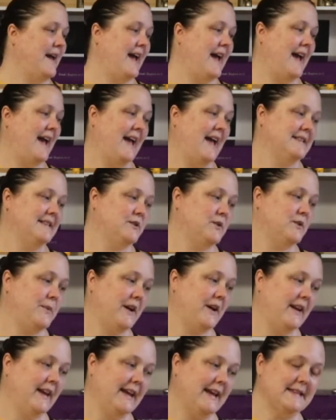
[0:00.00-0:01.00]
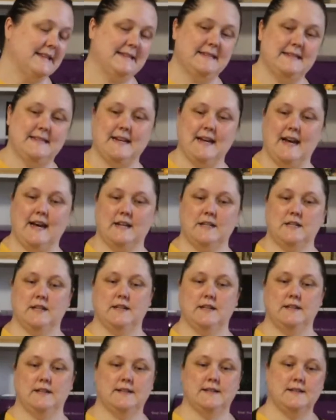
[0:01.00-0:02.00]
So we're going to get started.
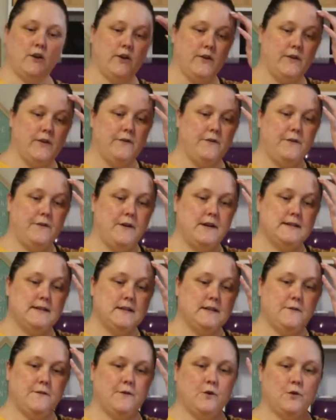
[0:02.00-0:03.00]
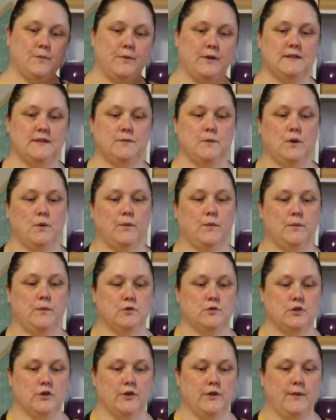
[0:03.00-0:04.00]
So first and foremost, what we will
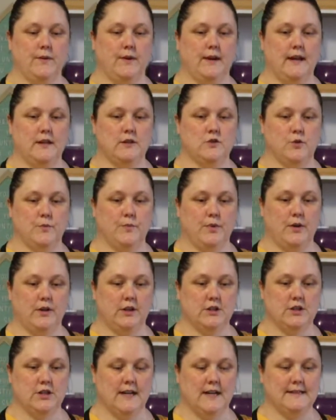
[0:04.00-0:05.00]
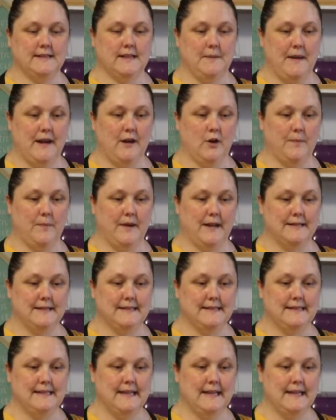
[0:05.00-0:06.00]
do, and I do apologize, I may not be able to
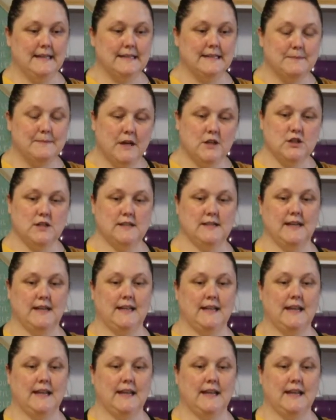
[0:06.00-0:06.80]
see as much as I'd like